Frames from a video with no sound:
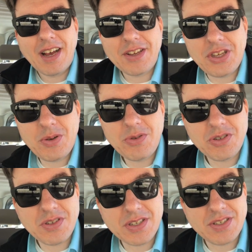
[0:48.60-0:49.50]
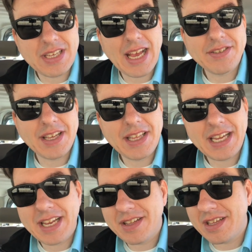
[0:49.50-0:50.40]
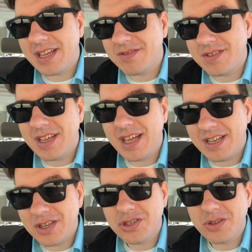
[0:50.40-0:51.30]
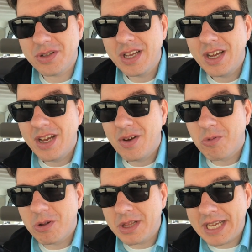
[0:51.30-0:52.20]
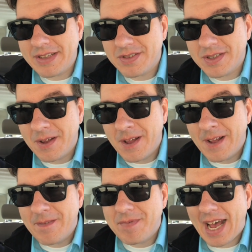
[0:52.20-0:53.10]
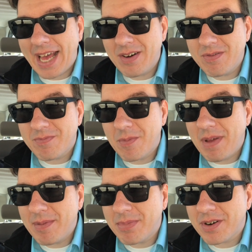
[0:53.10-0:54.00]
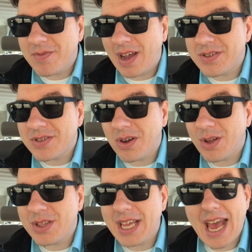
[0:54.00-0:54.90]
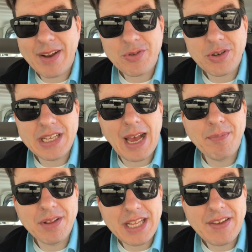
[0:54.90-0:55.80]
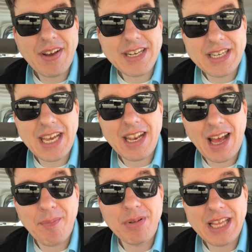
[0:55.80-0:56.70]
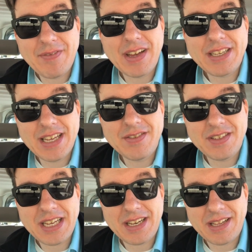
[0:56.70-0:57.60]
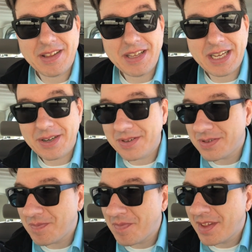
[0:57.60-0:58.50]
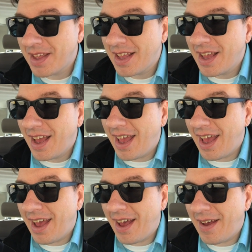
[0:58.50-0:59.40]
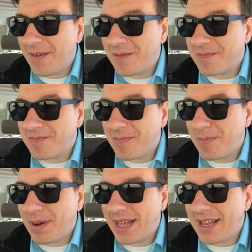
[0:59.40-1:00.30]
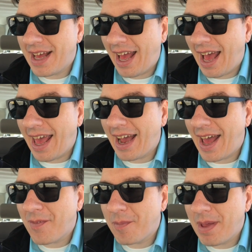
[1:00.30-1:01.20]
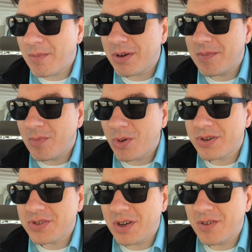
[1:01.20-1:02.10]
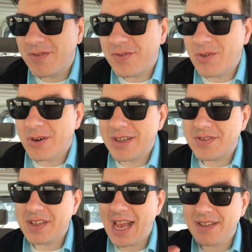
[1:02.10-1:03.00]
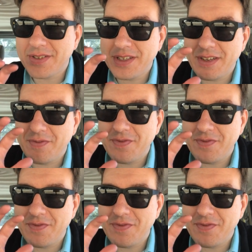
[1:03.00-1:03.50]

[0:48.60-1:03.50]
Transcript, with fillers: a huge success. I think in its initial release. I don't remember if I saw it theatrically. I believe I did. I believe I did see it in the theaters. Um, but I, I, remember it more so for its excellent